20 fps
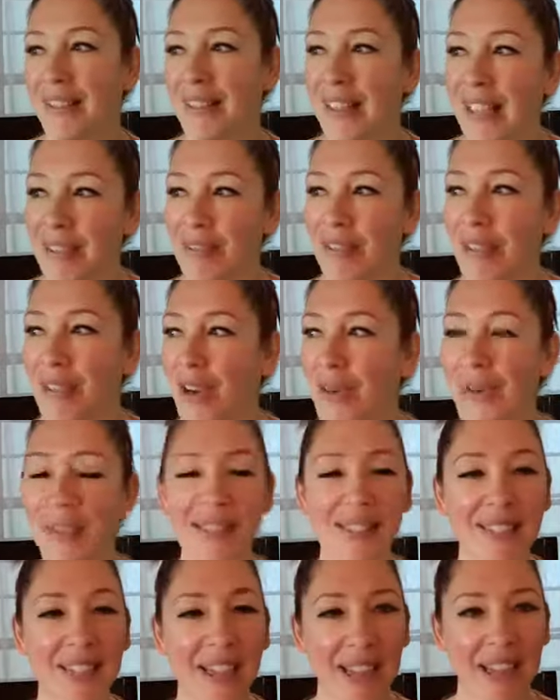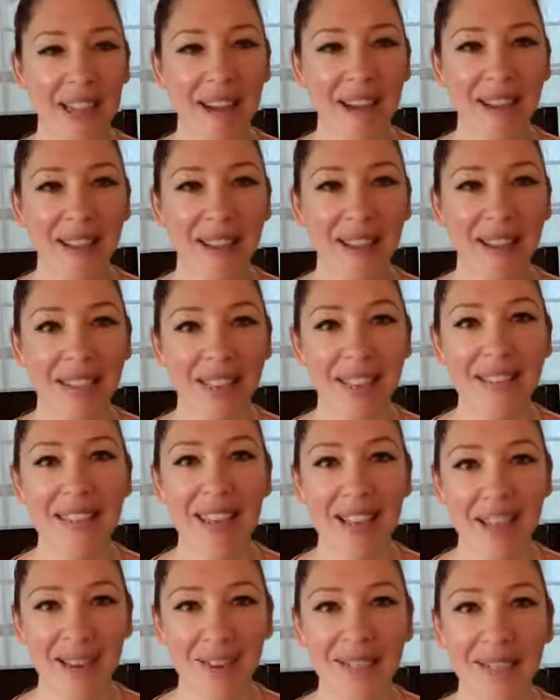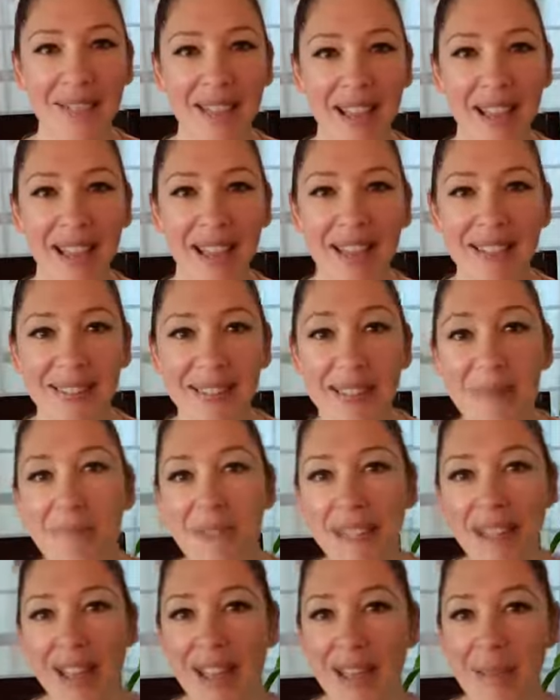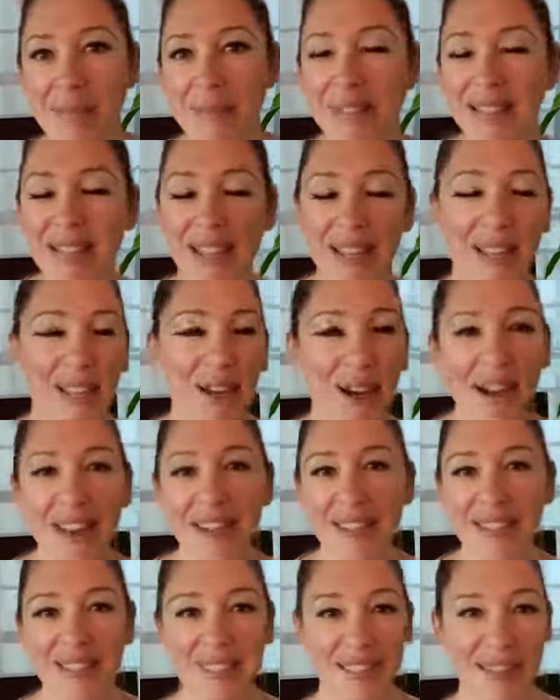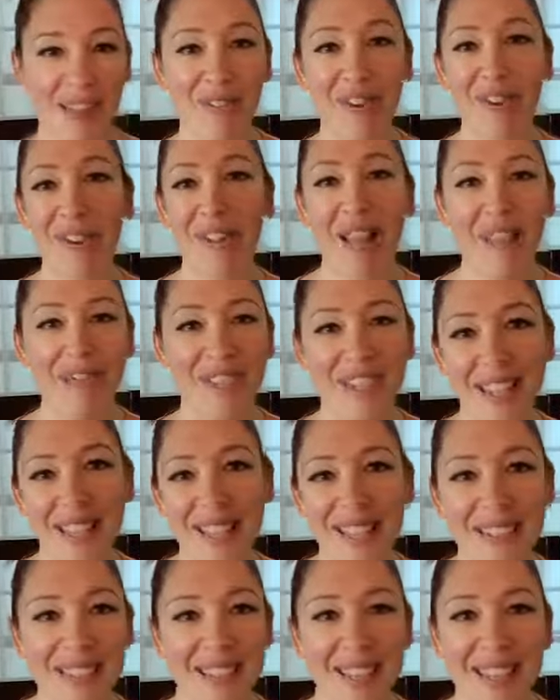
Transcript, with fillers: even though it's chaos on the outside sometimes, like God has never left us.